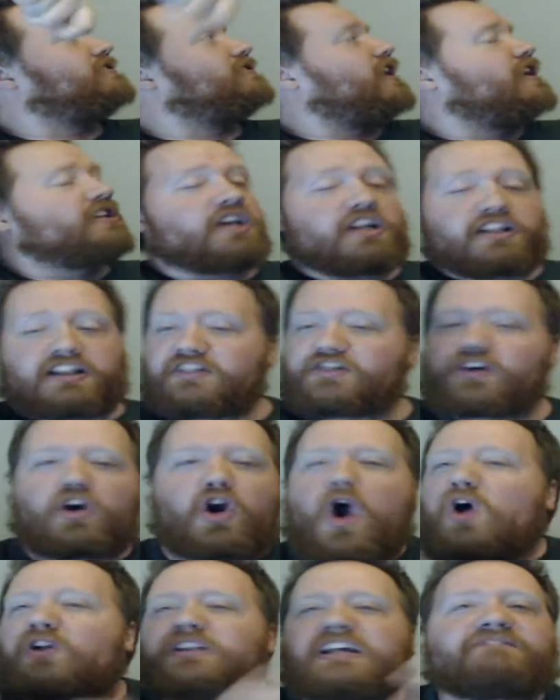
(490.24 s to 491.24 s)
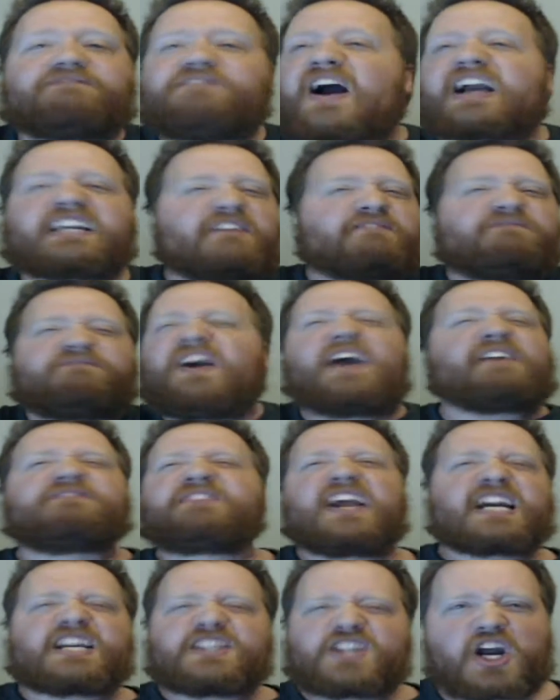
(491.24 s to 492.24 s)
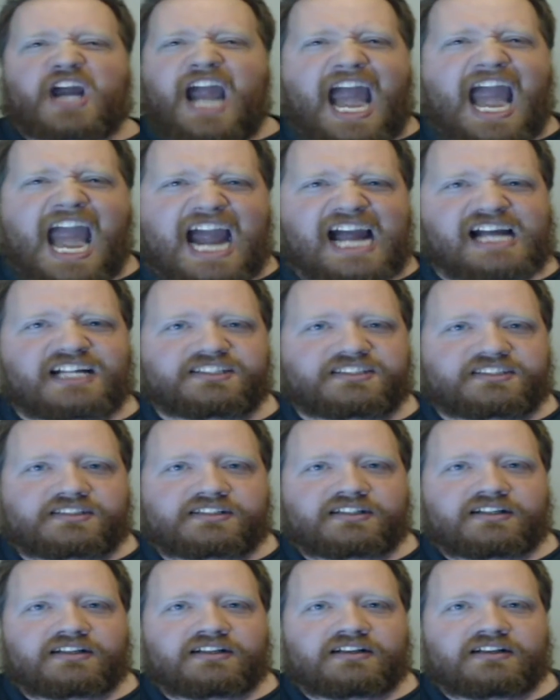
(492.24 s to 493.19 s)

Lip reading: They're holding fucking 50 in their hands.